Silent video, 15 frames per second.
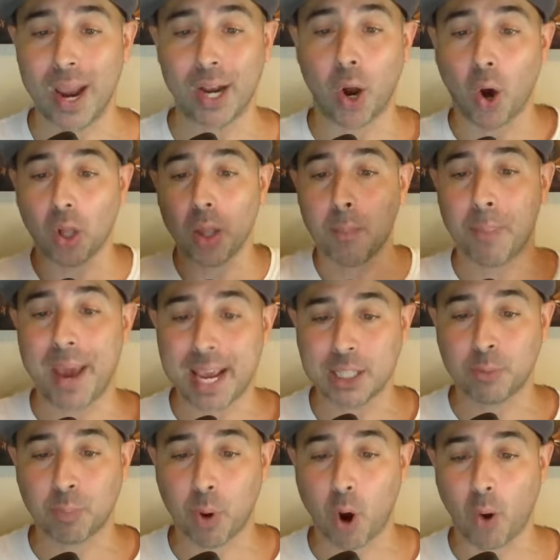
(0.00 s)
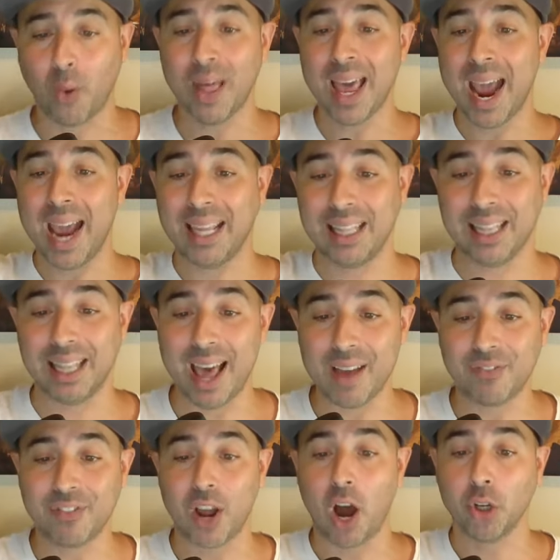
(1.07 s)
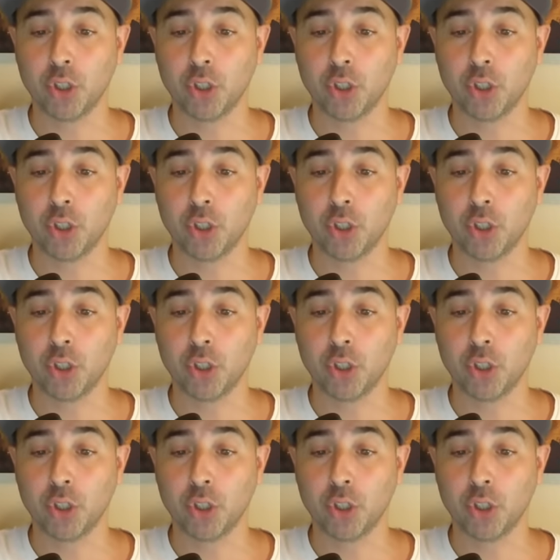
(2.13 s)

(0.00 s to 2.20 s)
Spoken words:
in all of baseball and left